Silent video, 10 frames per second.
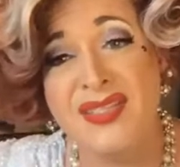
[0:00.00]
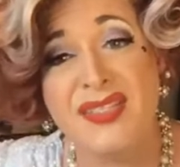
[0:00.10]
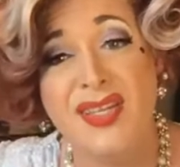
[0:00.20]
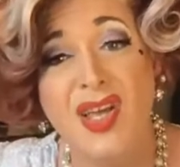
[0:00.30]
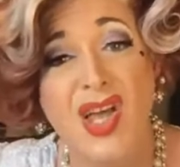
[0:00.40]

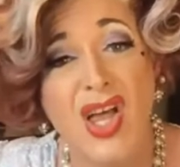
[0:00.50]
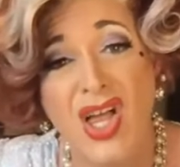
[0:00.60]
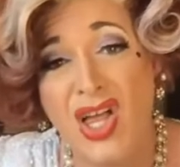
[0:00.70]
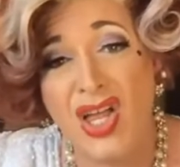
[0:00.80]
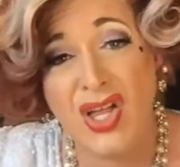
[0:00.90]

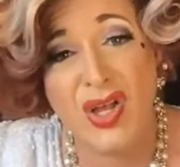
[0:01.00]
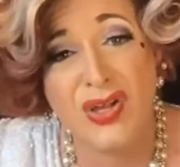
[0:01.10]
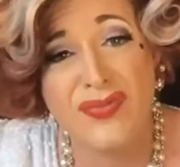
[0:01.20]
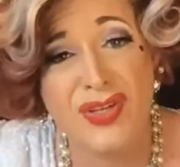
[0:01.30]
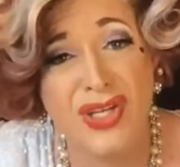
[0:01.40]

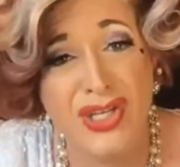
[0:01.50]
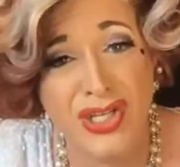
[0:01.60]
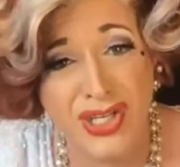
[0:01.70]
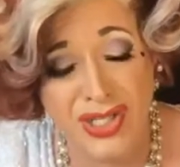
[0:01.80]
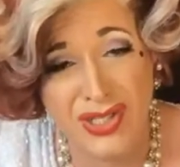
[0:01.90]
softly
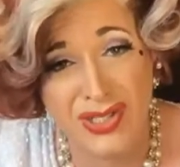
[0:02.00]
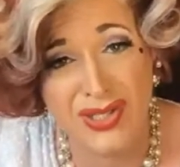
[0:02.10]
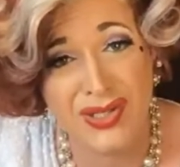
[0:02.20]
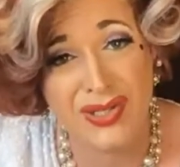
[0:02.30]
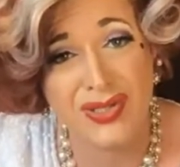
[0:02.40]

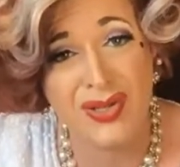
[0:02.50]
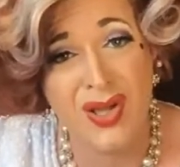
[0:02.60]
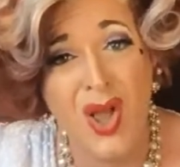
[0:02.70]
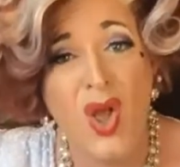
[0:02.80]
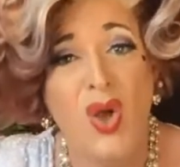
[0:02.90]

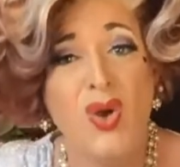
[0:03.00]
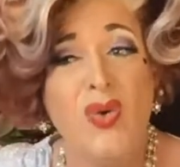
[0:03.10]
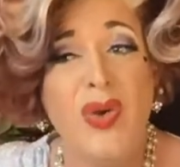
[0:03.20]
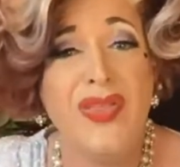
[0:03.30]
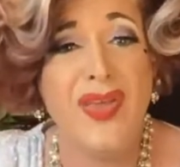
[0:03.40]

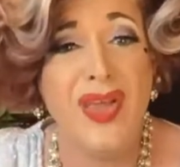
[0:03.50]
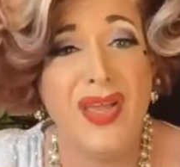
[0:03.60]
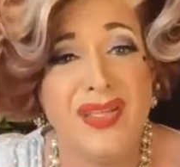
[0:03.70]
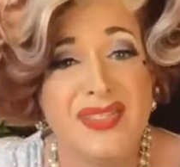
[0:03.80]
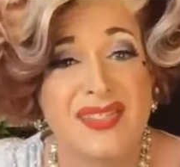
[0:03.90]
with
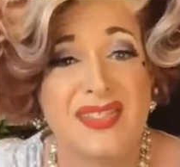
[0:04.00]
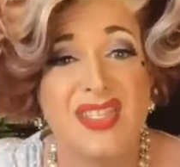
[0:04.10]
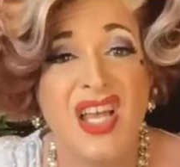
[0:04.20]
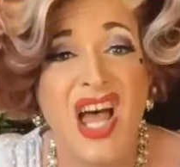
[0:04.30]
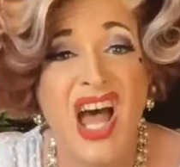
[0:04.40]
his songs.